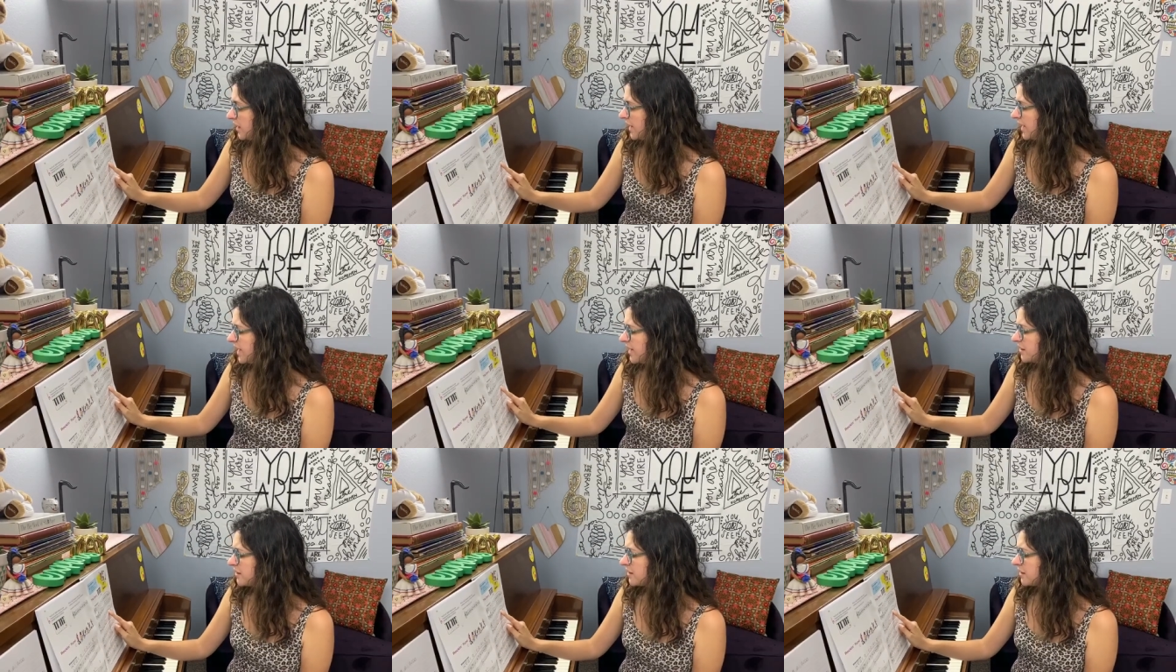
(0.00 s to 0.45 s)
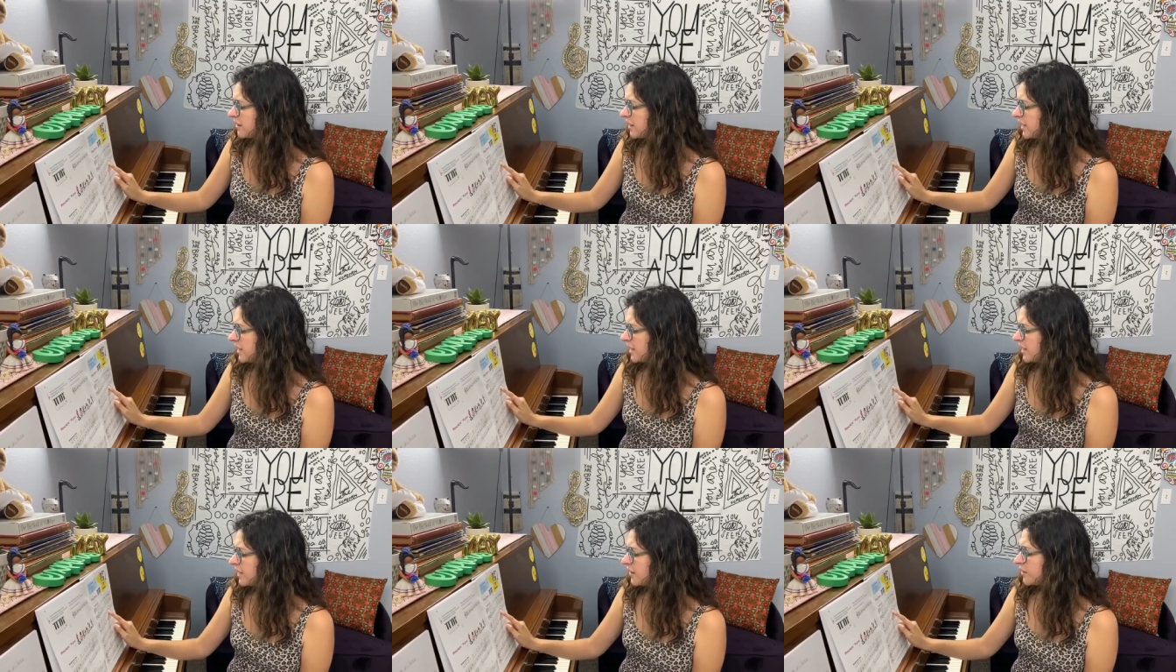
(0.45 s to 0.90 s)
It's
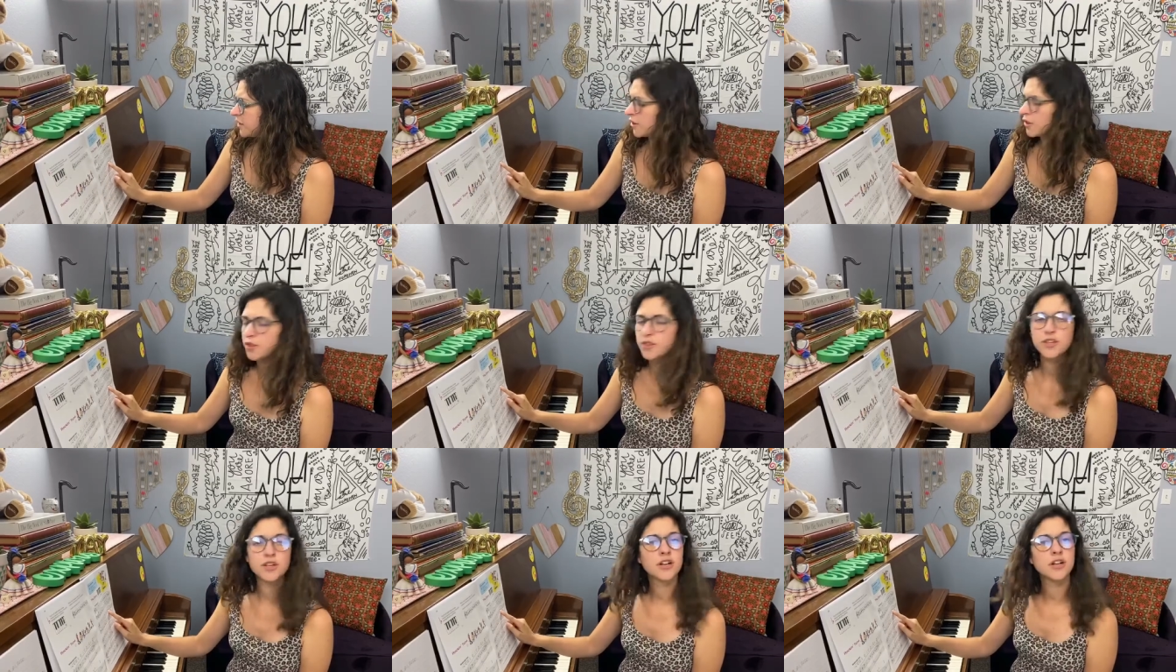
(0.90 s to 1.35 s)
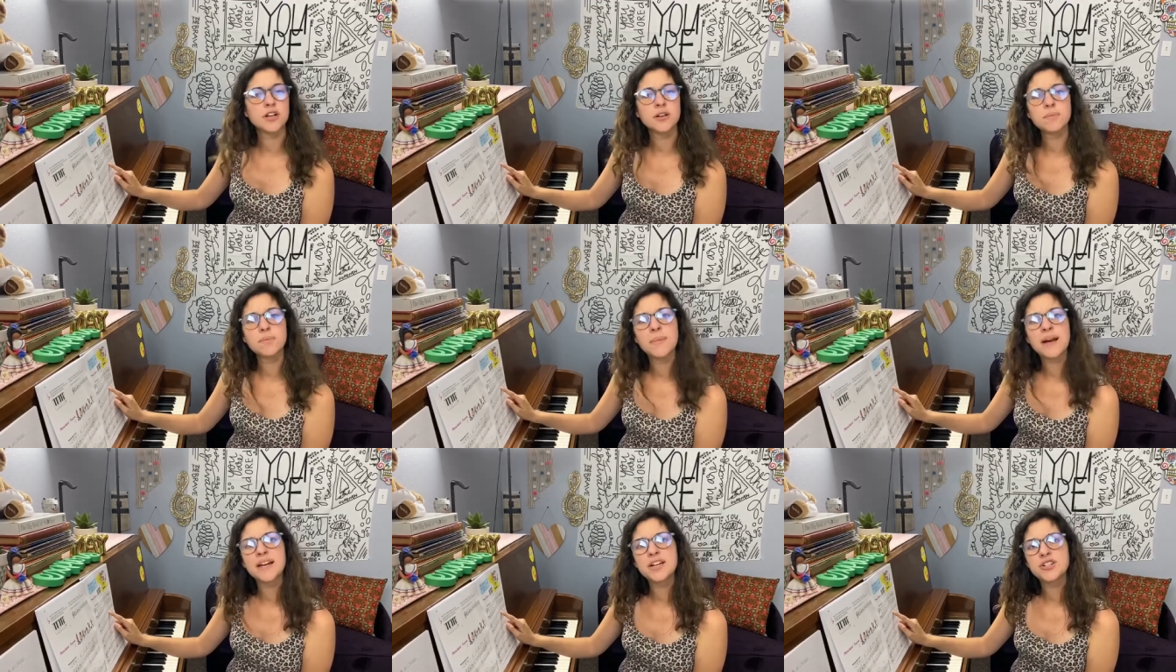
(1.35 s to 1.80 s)
like in the
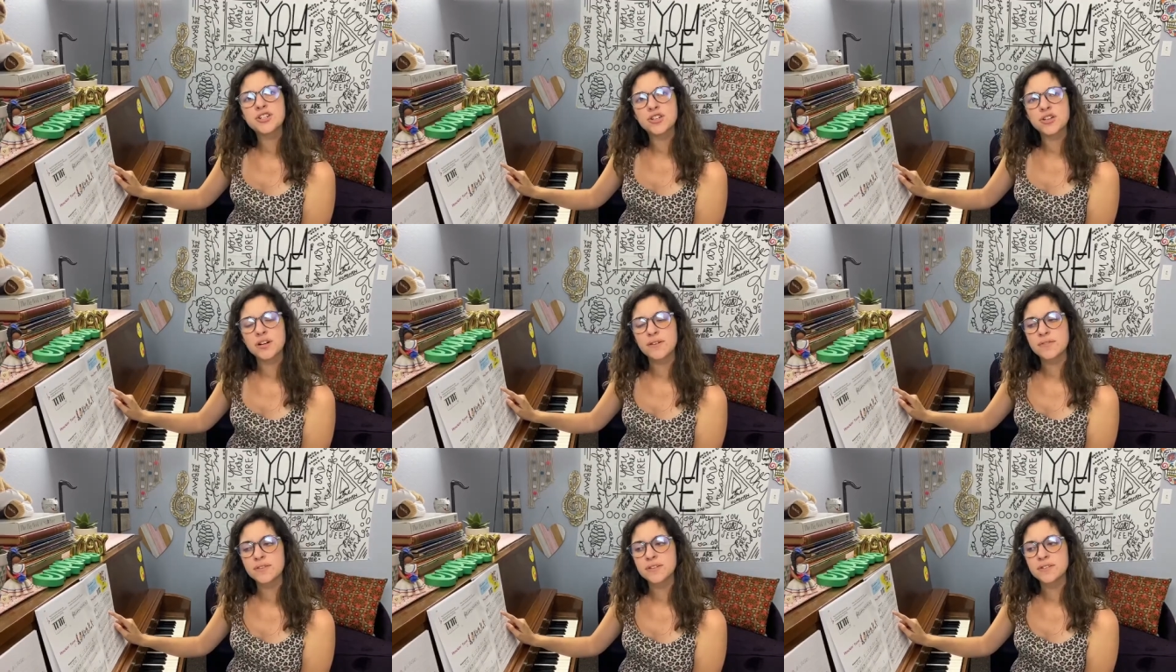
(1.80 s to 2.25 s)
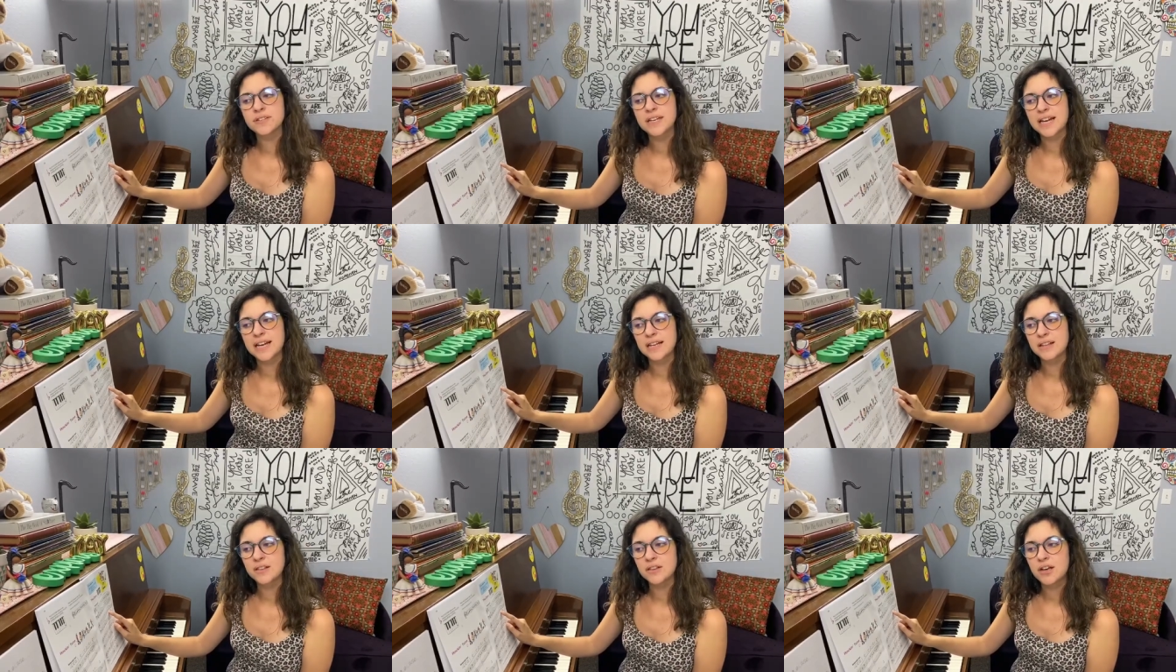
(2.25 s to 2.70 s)
third measure of the
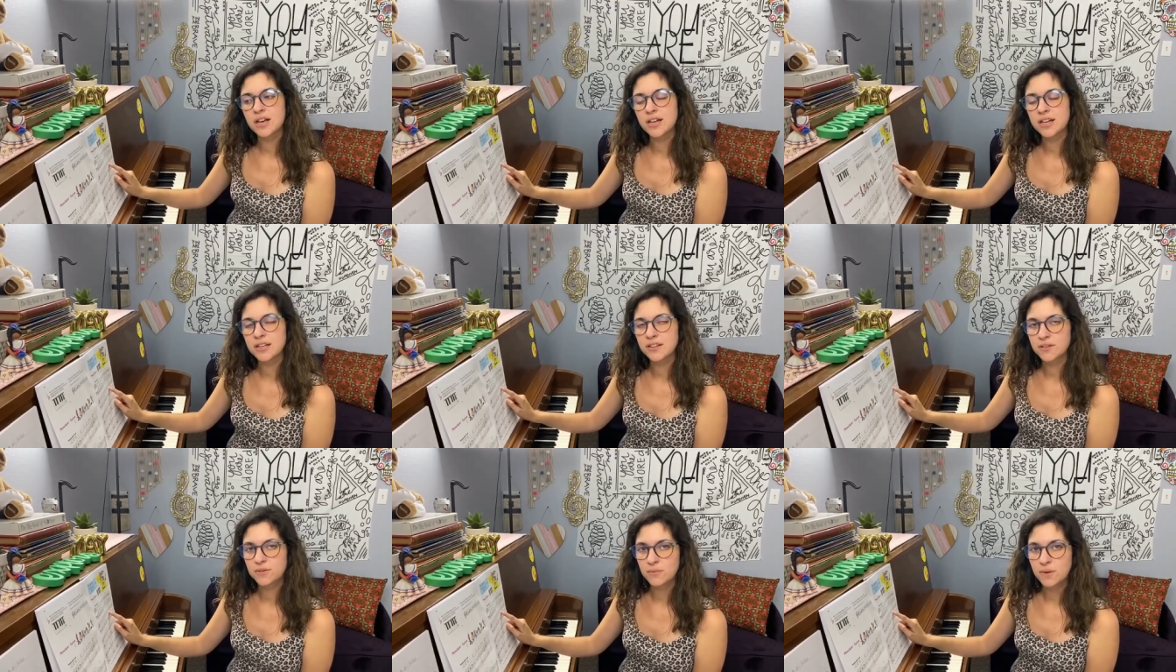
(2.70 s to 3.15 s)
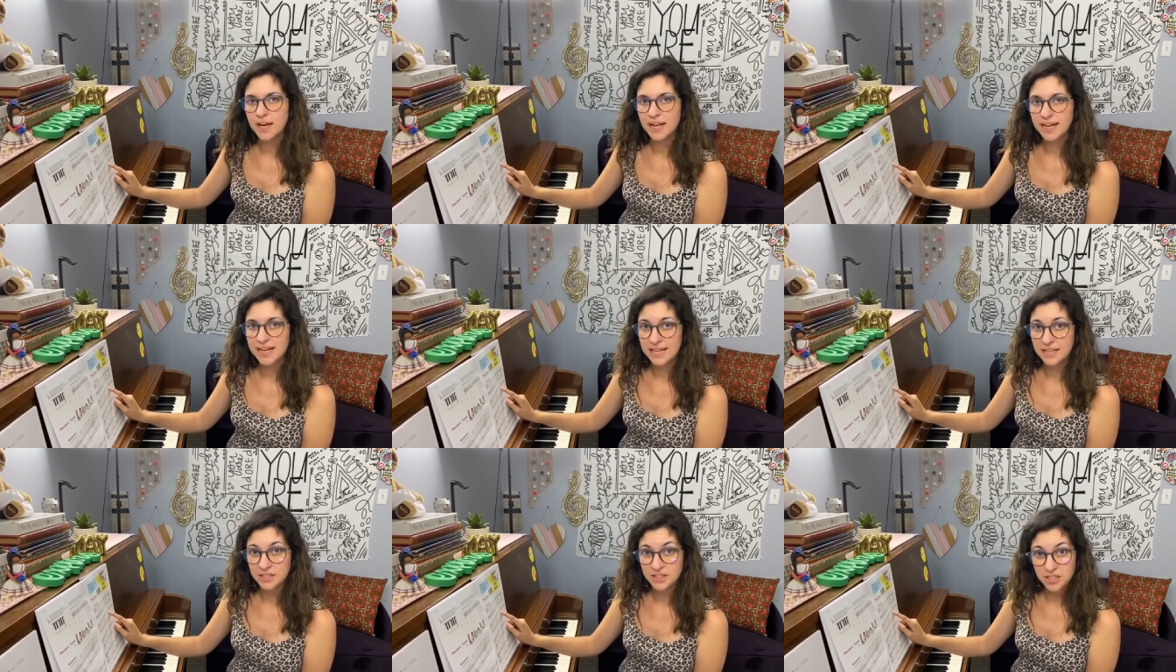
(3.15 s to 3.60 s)
second line in the right
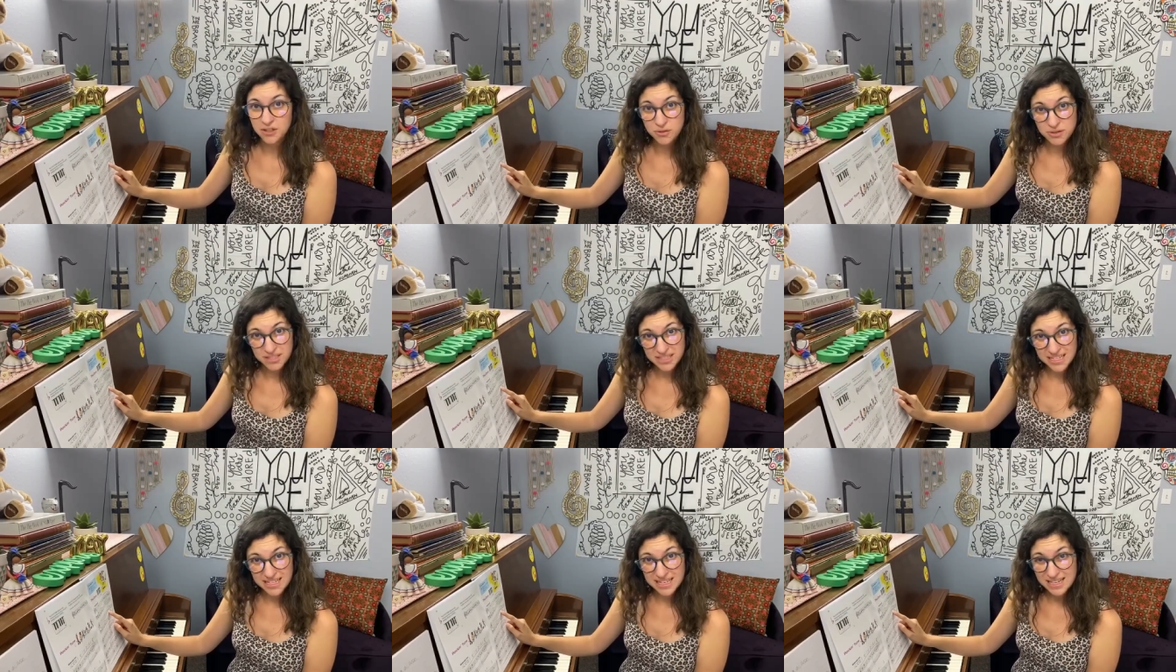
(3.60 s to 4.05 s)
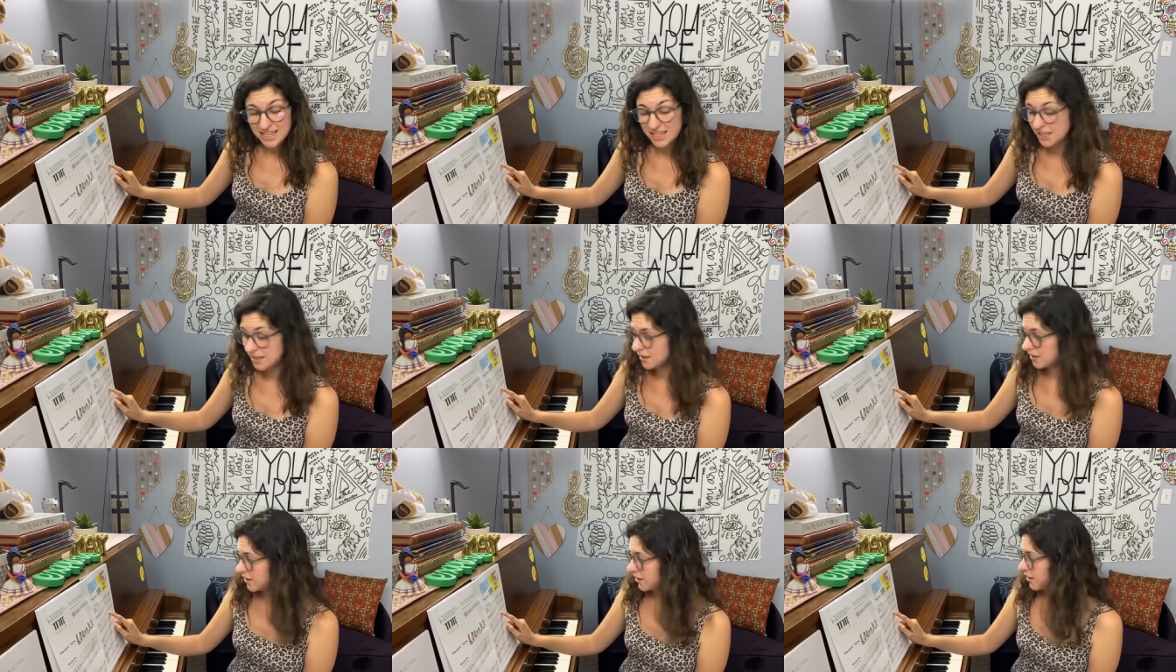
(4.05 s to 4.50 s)
hand. Do you see it?